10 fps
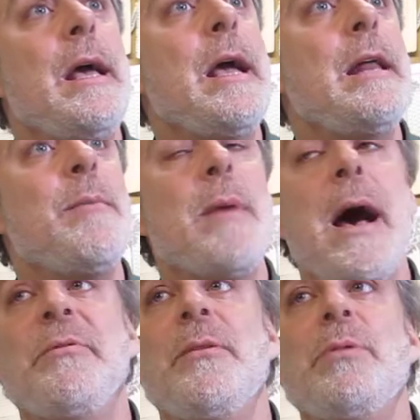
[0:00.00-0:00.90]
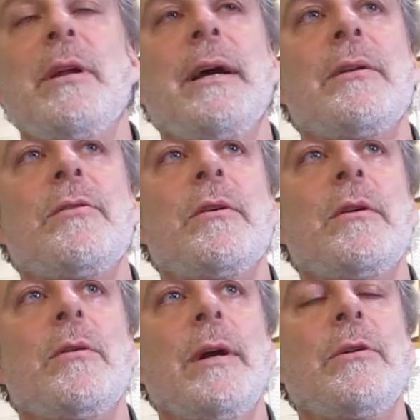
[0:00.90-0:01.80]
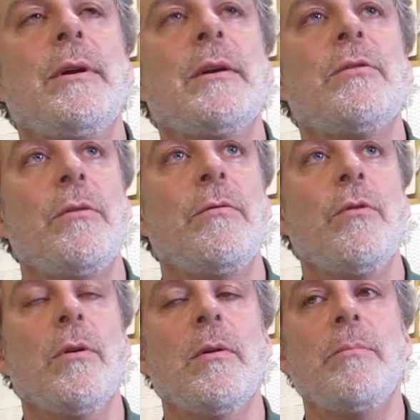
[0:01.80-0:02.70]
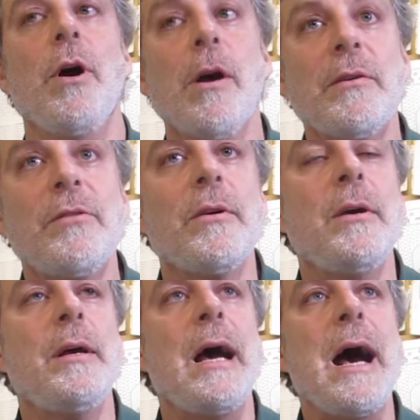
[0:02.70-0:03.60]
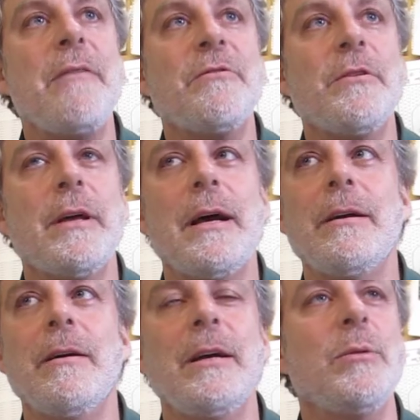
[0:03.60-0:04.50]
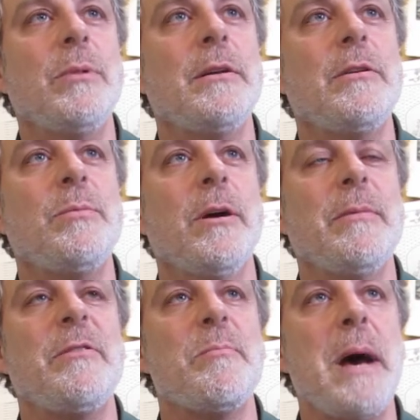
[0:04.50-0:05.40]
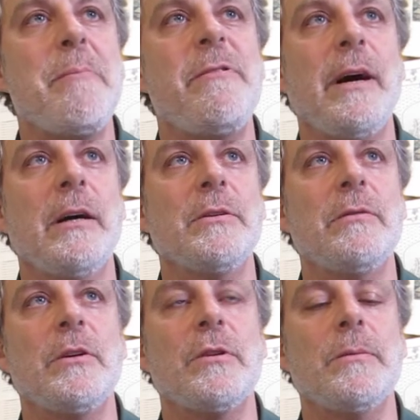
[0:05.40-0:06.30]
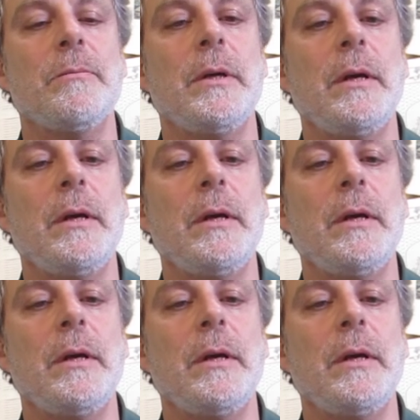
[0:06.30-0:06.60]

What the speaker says: Any maps and plans, renderings for parks after that are held by the department's map file division.